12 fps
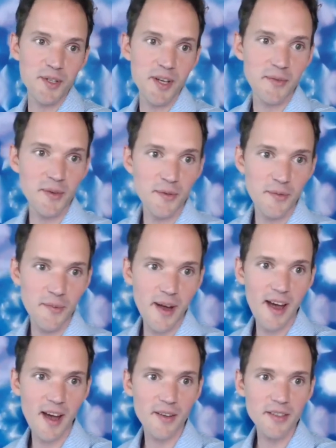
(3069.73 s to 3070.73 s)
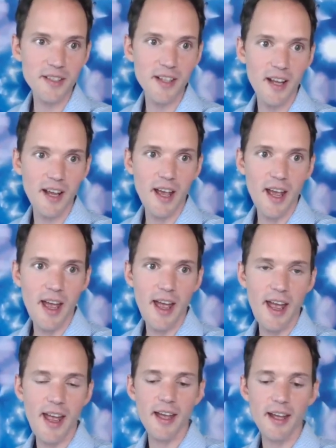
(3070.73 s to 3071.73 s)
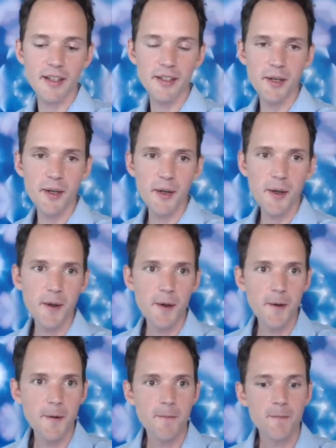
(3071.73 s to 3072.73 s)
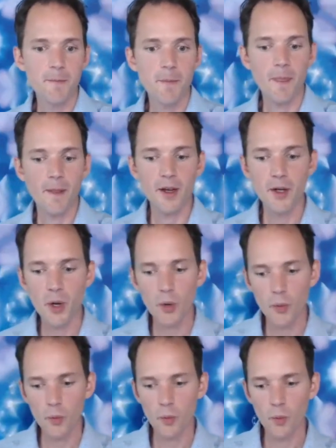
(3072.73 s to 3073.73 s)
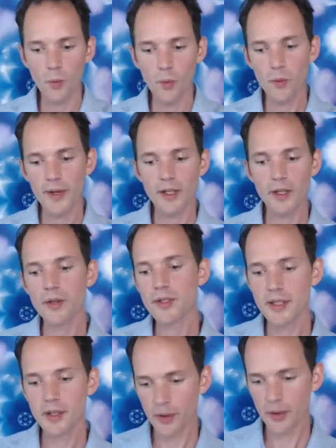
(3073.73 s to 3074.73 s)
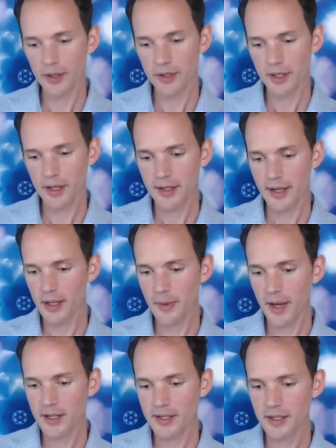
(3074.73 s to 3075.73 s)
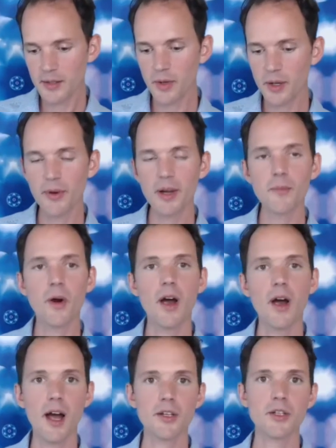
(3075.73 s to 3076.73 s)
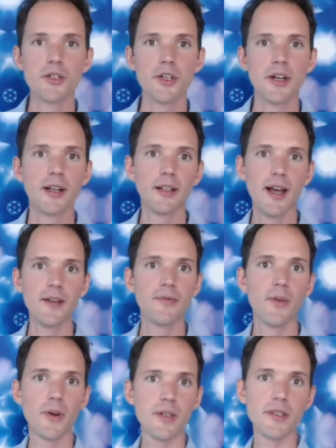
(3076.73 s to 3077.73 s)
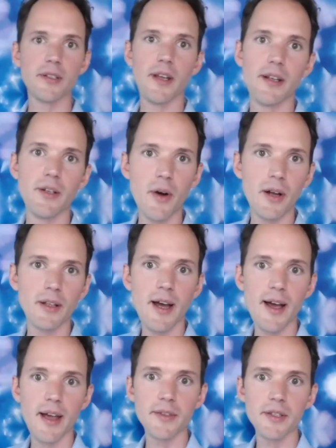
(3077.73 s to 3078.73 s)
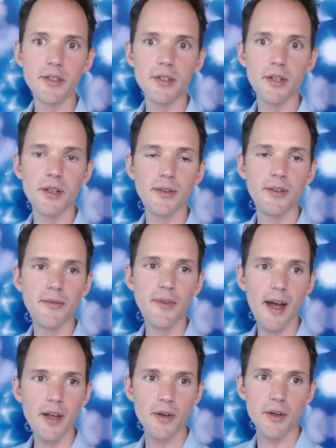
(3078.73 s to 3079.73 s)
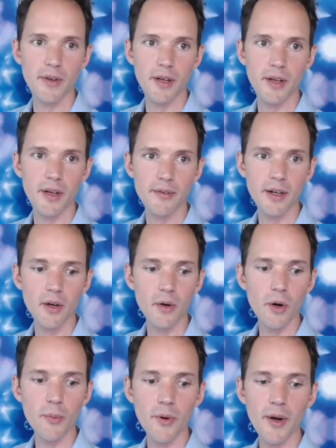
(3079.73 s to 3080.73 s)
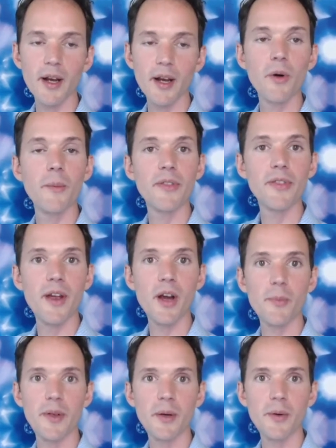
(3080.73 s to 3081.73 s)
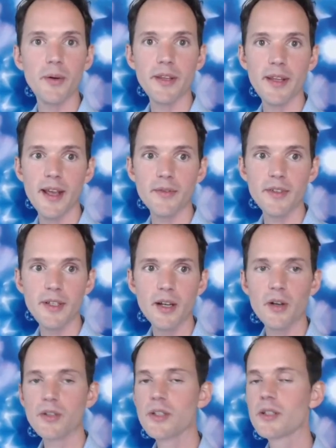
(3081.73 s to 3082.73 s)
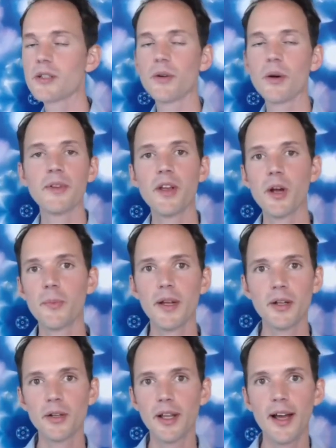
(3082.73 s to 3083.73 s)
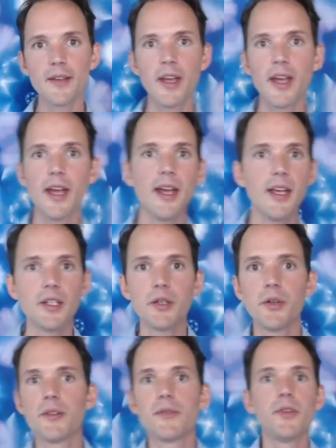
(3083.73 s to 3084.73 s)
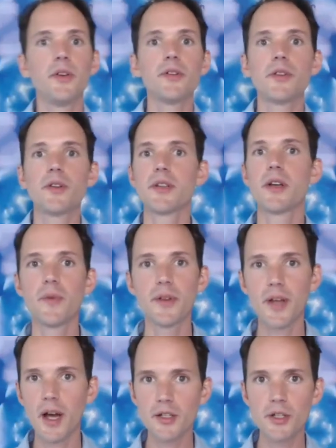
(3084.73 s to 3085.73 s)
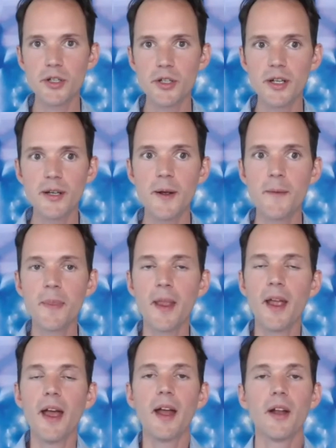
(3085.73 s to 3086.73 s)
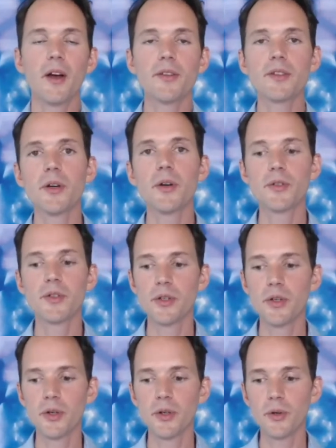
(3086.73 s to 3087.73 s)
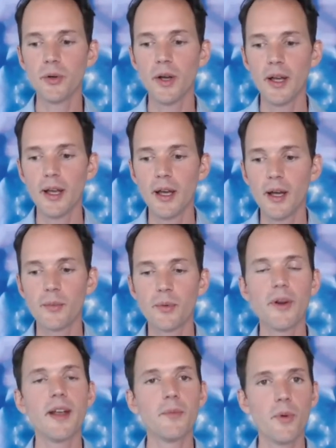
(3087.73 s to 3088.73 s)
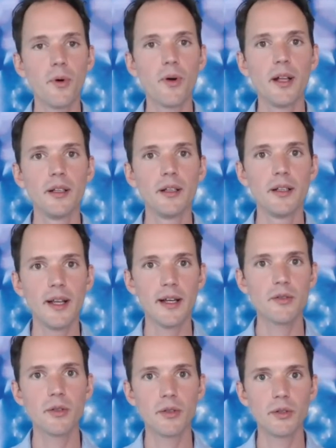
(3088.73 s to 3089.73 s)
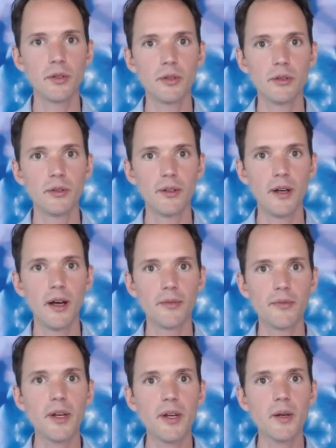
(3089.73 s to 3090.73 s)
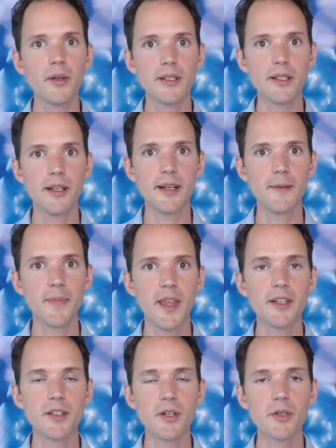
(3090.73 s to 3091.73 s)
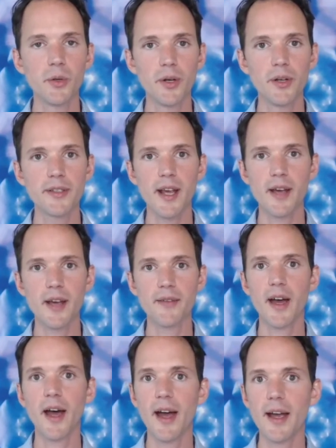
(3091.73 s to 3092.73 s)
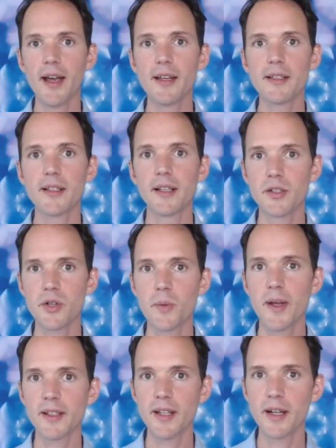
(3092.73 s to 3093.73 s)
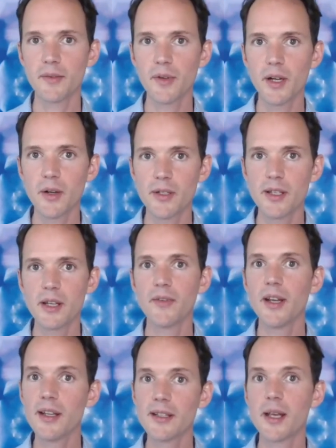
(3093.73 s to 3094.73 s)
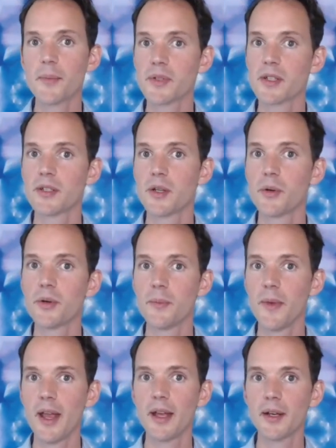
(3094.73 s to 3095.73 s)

every room of my house, and you know, when we use the oils on a daily basis, we bring more oxygen and life force into our lives. And so the, the value of, of incorporating aromatherapy with EFT or just aromatherapy in your life is to infuse yourself with oxygen and also to bring more electrical uh, frequency. Essential oils have the highest electromagnetic frequency of any substance known to man.